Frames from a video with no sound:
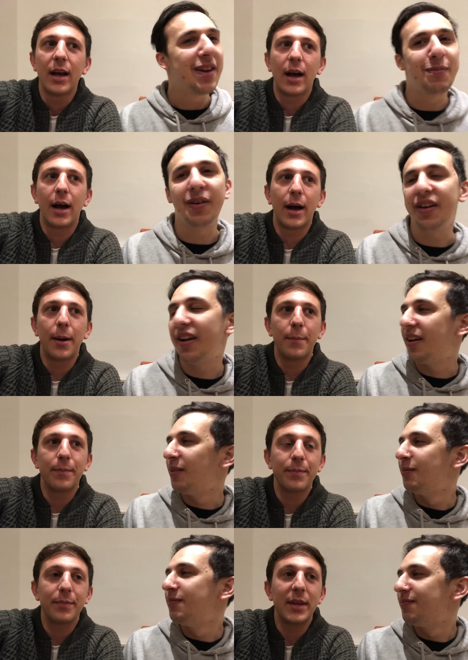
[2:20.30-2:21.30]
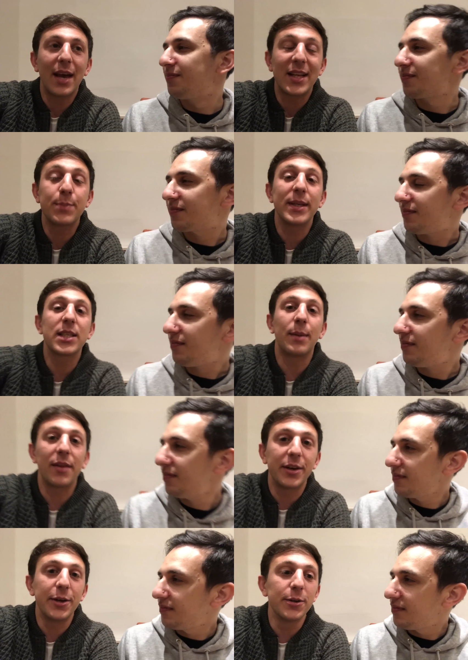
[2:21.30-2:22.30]
Speaker 1: But yeah, there's been
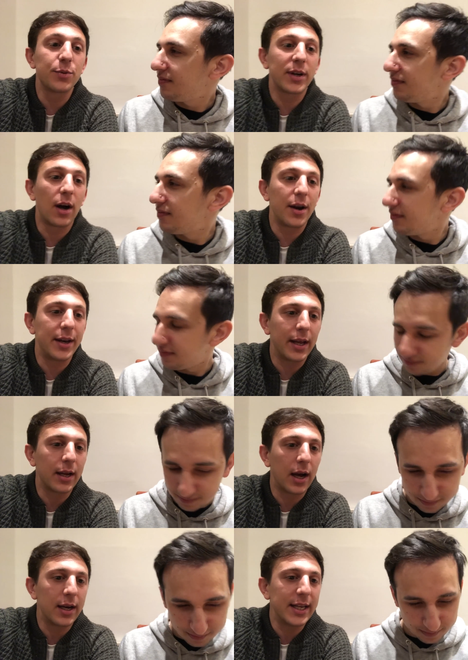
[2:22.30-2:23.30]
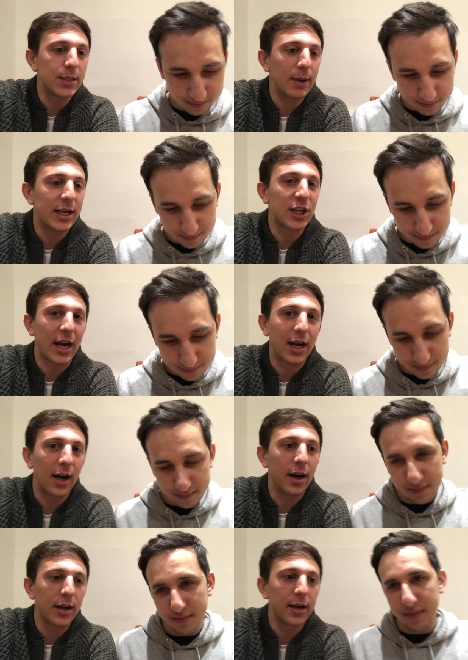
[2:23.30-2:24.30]
some other news regarding Leeds player Jack
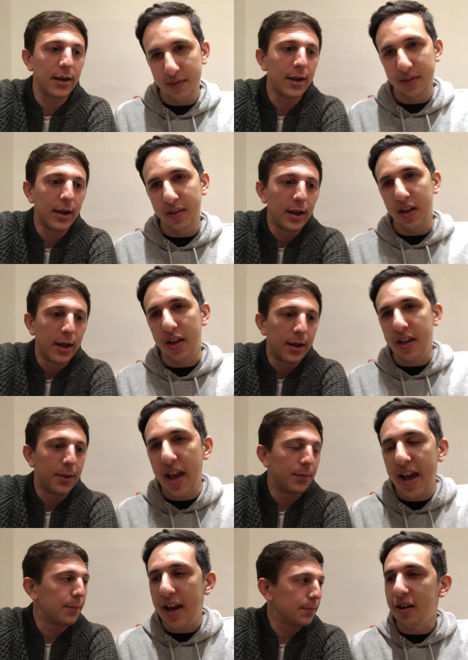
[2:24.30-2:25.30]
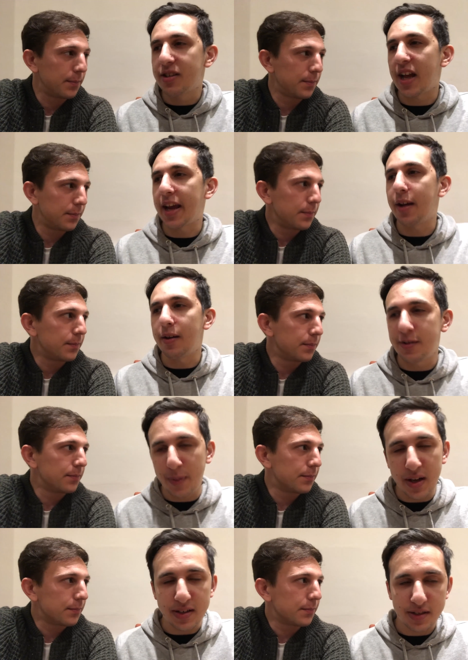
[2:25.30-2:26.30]
Clarke. Yeah, it looks like
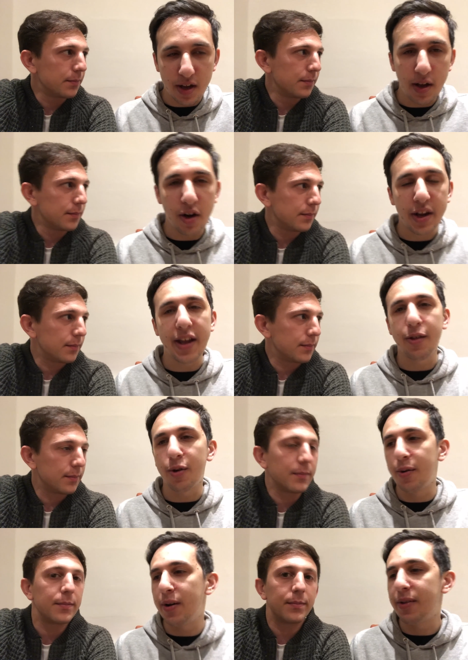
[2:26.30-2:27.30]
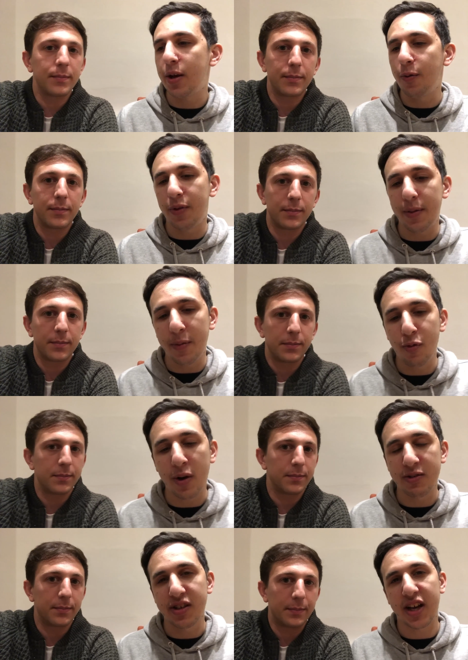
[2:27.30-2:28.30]
Spurs are looking to agree a deal with him
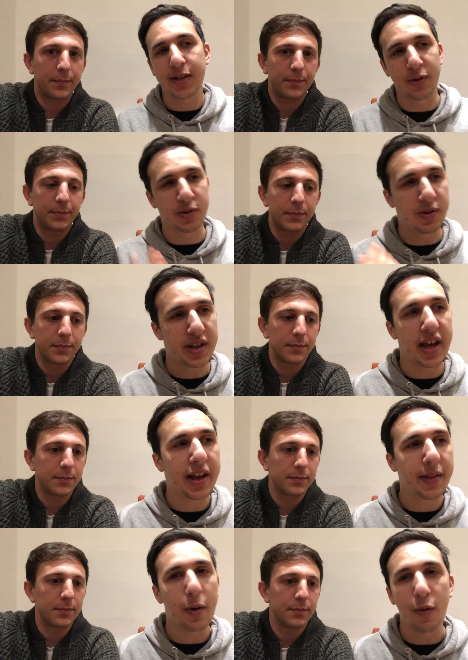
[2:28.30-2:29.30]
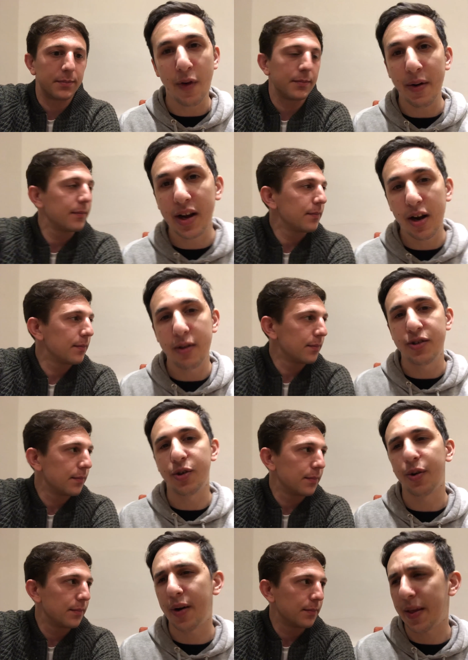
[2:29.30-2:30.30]
as well. Sky Sports were saying they were very
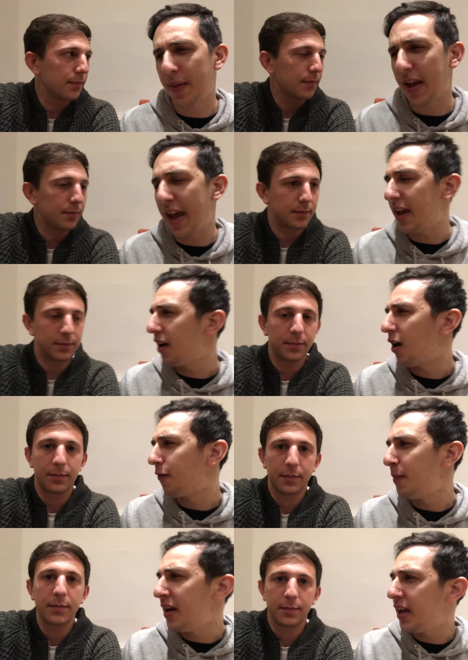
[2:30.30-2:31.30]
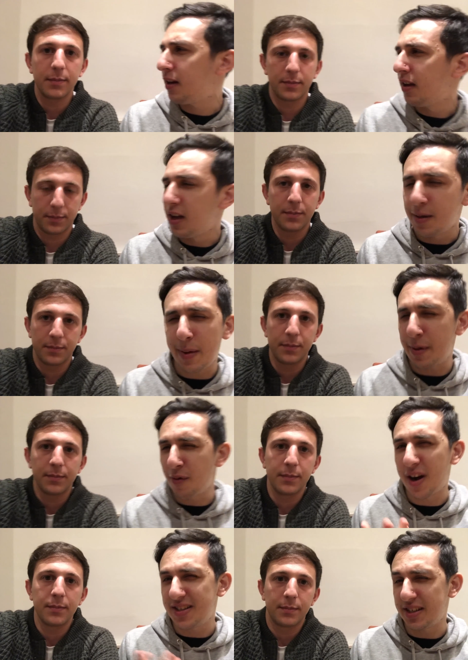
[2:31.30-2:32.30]
close to agreeing, I think, 8.5 million,
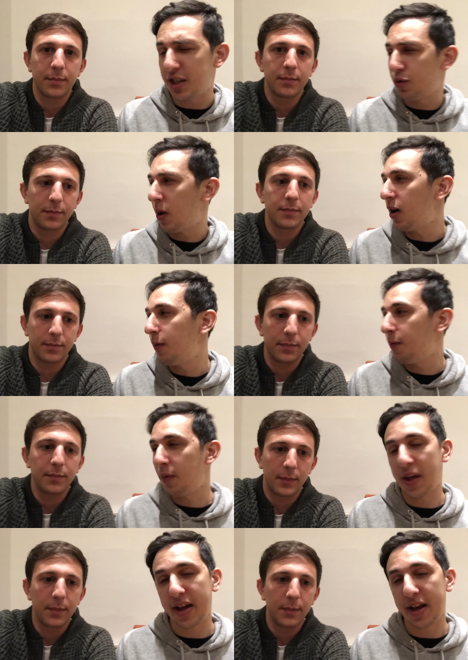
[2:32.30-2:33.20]
maybe rising to 12 with